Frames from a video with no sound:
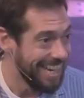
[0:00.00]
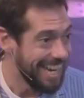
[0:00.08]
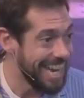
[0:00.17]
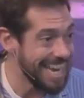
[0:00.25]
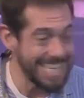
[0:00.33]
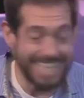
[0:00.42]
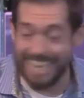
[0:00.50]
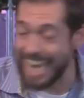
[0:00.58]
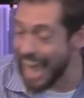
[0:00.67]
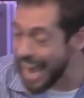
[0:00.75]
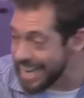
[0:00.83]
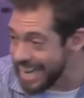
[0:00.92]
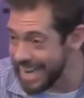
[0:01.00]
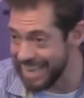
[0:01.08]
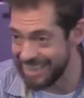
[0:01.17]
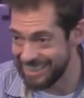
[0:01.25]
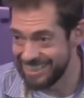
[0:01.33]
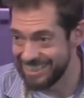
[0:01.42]
He is
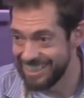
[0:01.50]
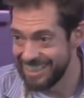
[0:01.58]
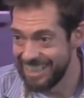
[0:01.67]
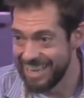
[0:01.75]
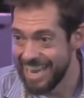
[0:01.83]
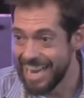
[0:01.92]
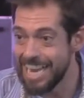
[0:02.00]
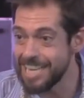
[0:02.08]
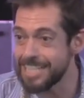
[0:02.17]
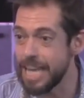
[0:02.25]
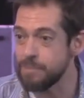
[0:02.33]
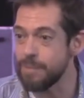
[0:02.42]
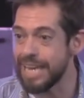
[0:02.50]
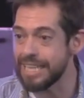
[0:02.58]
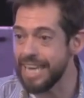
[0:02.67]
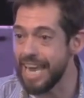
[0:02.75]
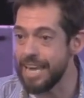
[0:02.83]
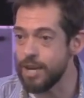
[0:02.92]
lying. He is like my
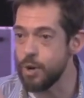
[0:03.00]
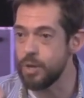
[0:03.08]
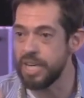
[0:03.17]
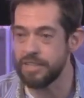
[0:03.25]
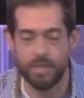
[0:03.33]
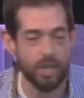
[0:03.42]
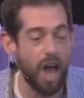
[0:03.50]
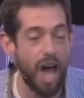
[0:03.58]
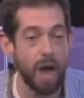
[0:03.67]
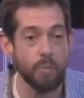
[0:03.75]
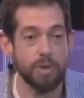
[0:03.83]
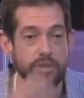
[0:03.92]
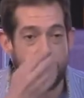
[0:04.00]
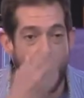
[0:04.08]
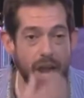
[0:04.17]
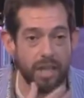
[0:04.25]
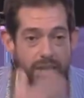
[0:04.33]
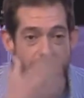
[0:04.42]
kid who gets caught with
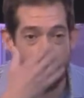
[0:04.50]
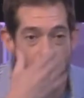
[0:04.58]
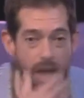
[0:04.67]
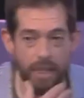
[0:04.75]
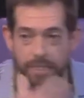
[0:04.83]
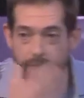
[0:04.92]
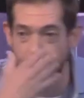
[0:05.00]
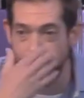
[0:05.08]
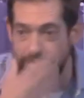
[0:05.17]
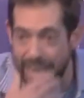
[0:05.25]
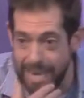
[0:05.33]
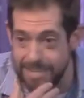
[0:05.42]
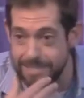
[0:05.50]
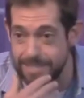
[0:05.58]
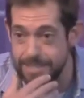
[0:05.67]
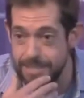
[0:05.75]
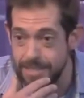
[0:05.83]
chocolate on their face.